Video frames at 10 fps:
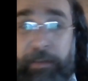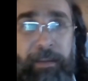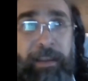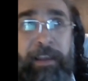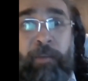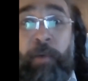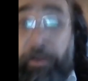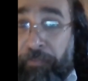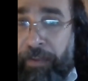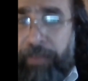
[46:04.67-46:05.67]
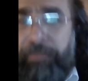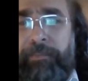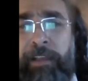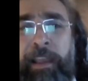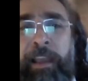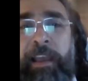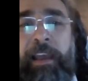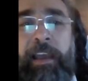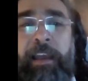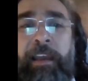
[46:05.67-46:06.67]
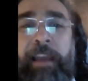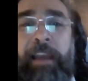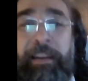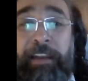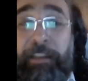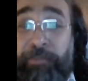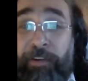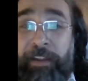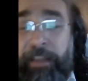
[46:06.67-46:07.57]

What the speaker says: warfare and electronic